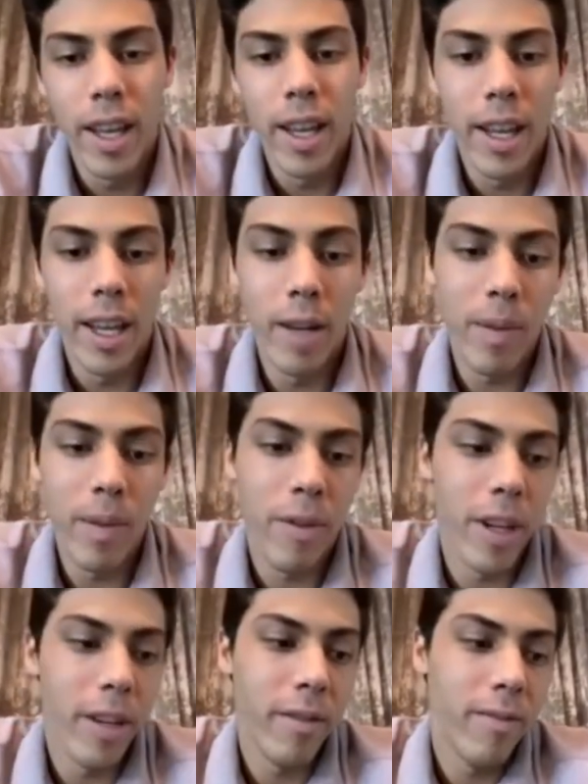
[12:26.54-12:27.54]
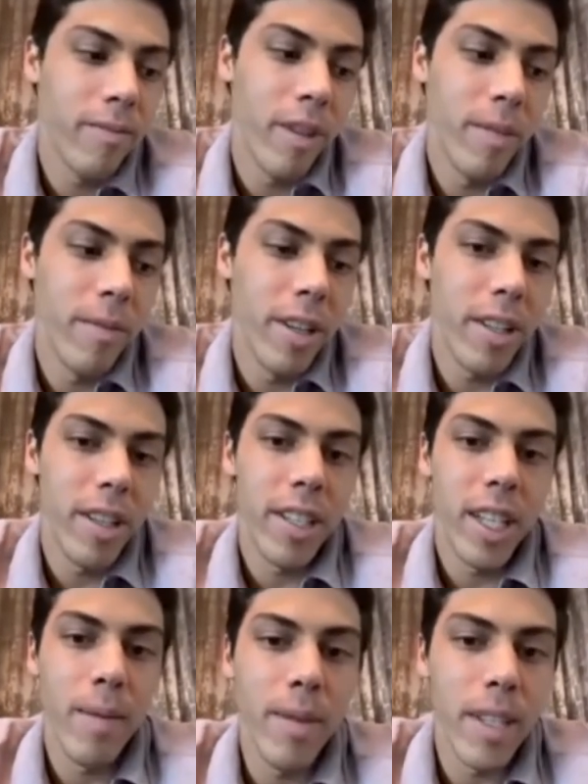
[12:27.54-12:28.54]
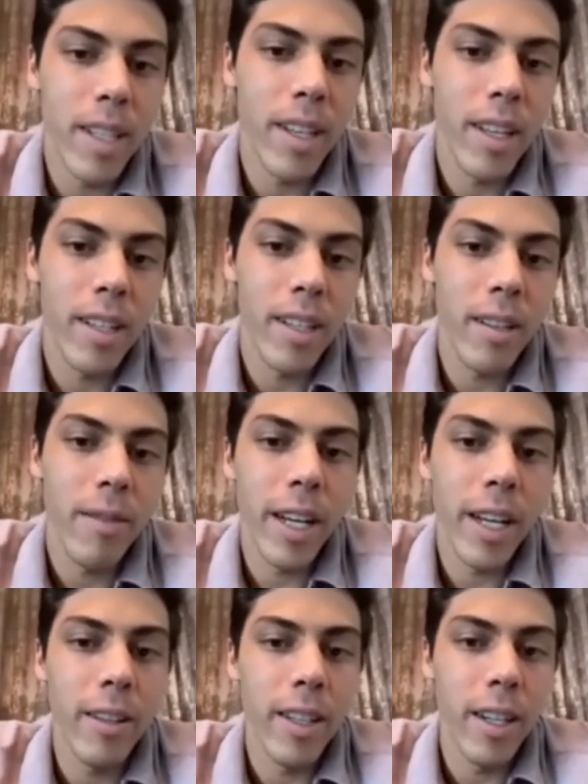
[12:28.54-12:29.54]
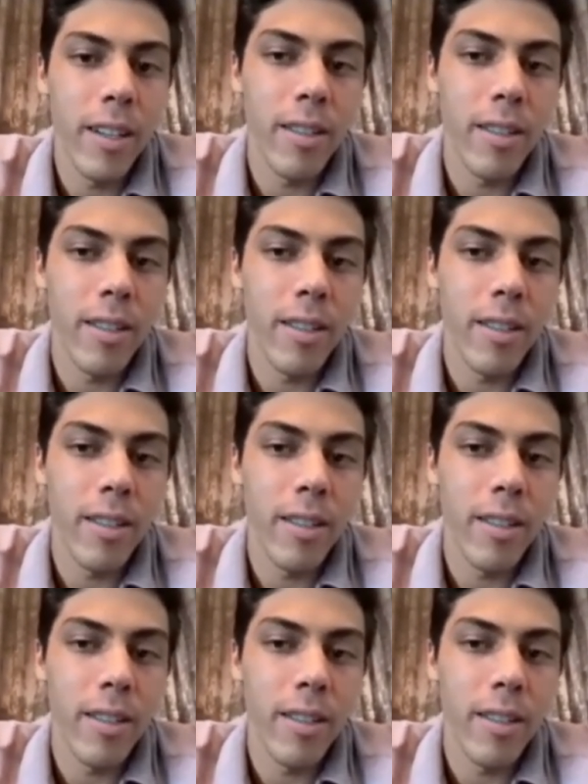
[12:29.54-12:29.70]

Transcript: it'll be pretty, pretty much the same as a, as a regular year.